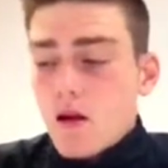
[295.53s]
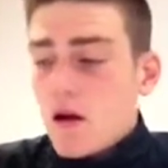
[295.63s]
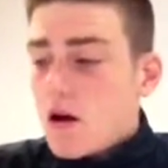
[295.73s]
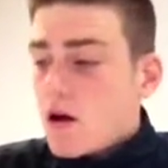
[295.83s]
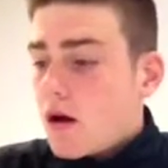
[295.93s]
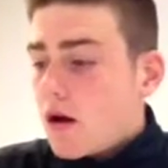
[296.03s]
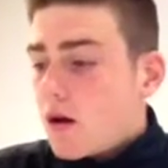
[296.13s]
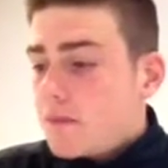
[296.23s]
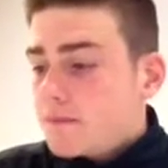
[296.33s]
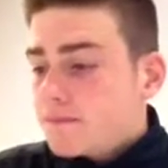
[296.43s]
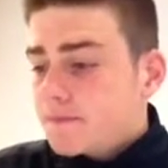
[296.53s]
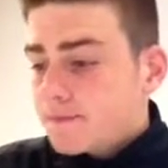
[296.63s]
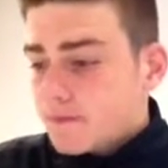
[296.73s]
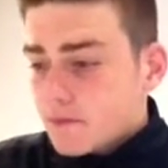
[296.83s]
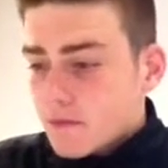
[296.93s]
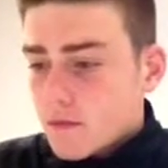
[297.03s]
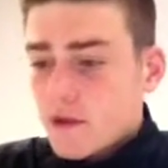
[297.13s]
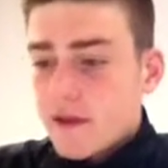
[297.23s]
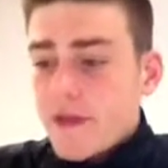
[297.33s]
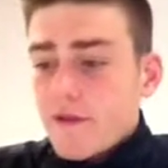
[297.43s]

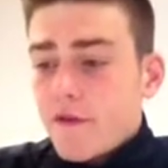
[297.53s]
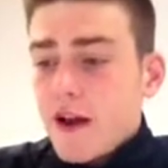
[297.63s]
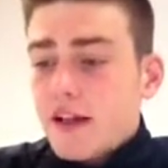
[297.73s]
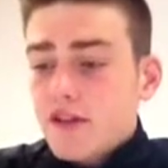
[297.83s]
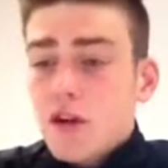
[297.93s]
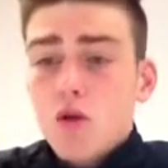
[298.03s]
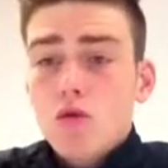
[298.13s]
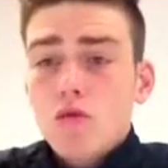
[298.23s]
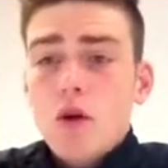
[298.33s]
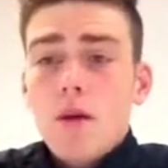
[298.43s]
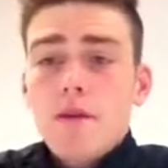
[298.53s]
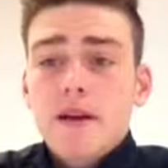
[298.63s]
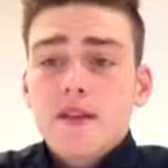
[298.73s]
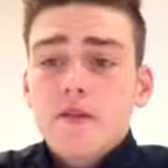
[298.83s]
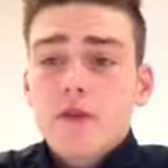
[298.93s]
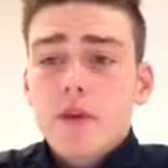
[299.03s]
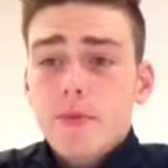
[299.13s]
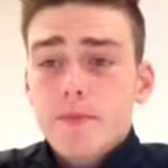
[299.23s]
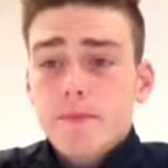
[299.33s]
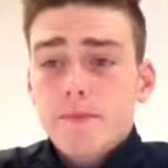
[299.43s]
They have a flat sole and plenty of grip.